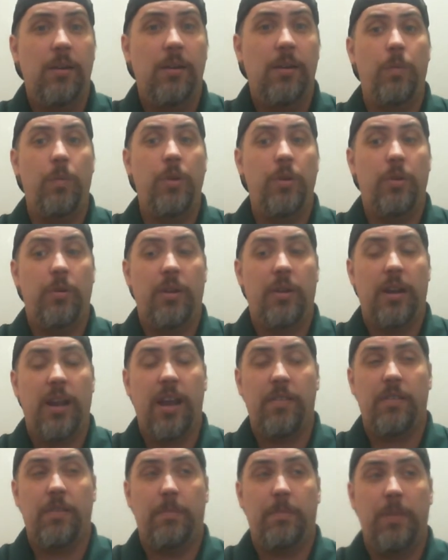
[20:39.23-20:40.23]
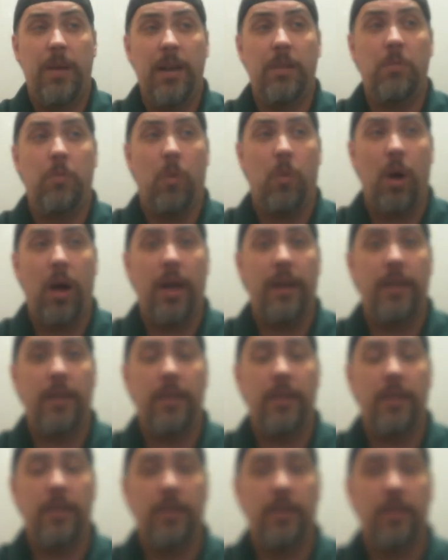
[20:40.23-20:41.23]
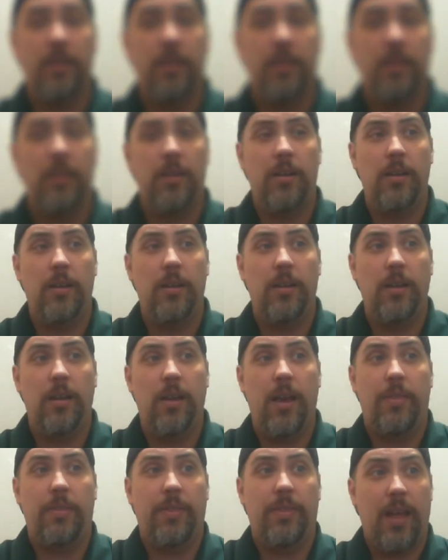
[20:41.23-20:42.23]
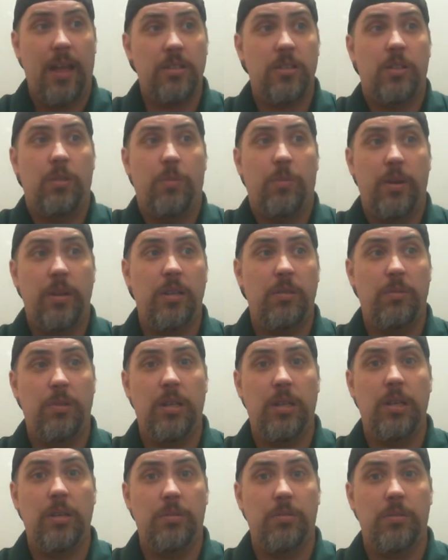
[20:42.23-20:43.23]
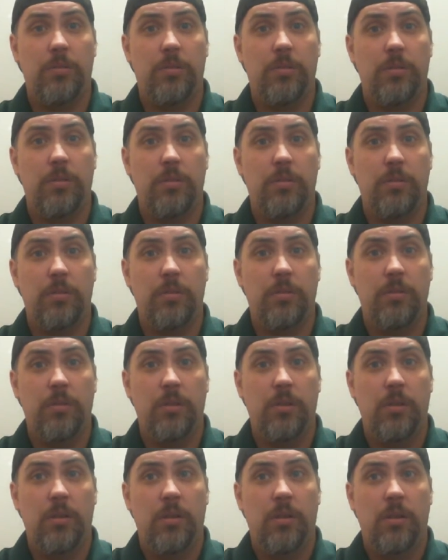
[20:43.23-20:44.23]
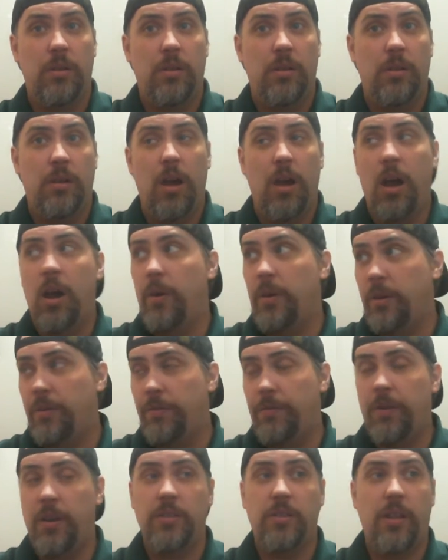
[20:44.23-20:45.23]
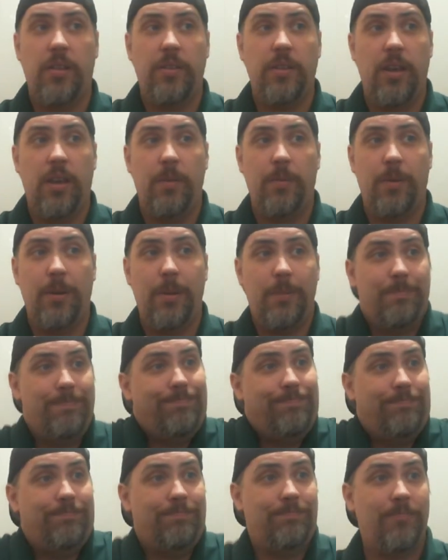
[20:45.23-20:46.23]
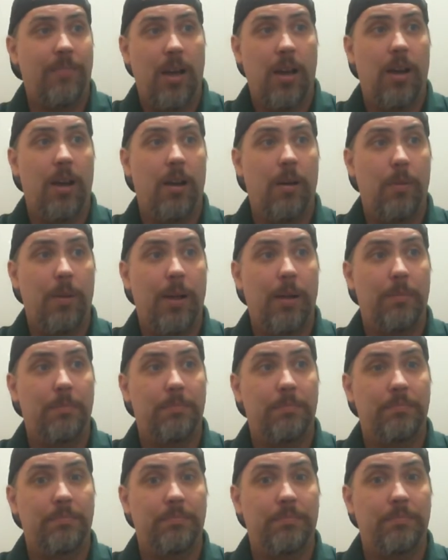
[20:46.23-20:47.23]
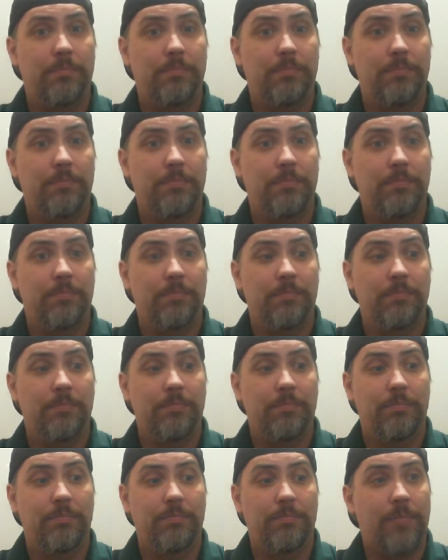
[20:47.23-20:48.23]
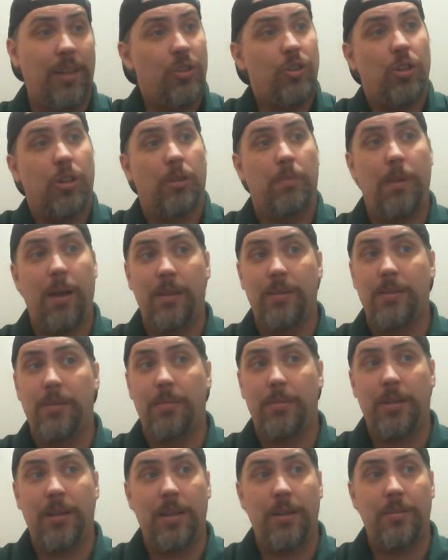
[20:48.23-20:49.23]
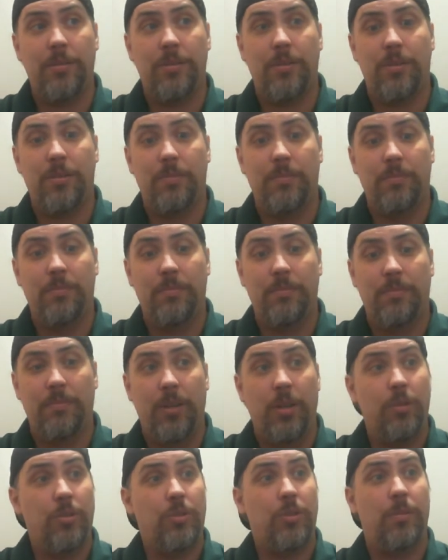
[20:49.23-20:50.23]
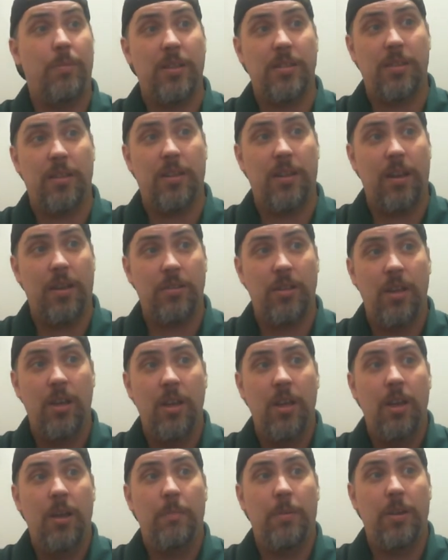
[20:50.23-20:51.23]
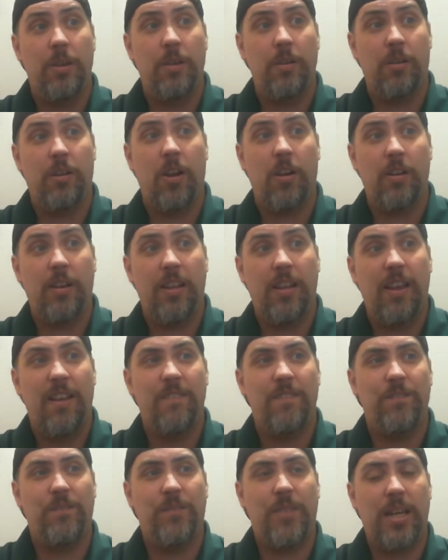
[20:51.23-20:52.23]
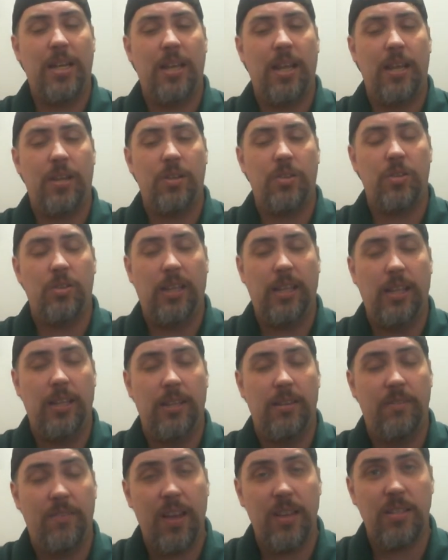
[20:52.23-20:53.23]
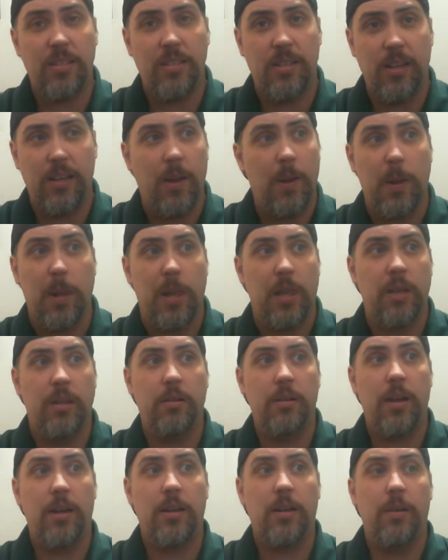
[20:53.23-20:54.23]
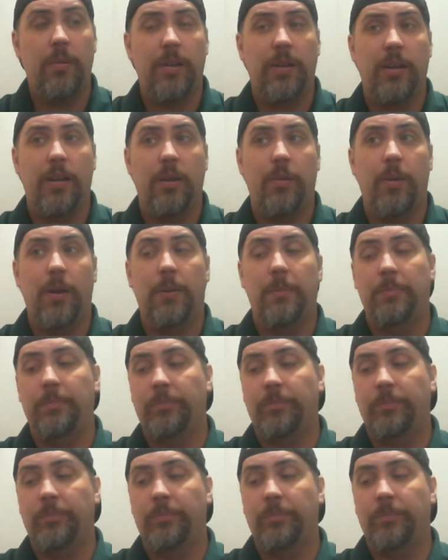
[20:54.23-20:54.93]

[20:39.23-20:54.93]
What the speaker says: you're going to have to pick one, and that's the one you use. Oh, your friend's on the other one? Oh, well. They should have bought something else. You should have bought something else. But you're already financially invested. You're not going anywhere.